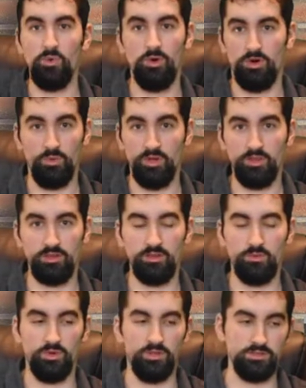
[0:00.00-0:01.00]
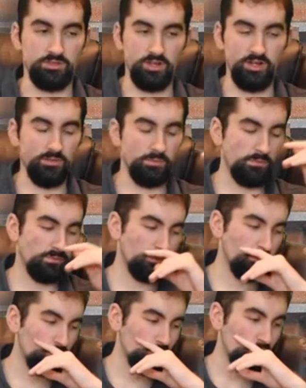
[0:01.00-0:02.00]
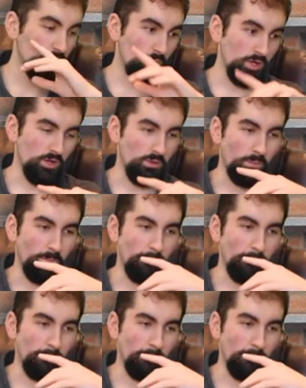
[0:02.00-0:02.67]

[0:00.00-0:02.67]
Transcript: war, one of the good ones, right? Well,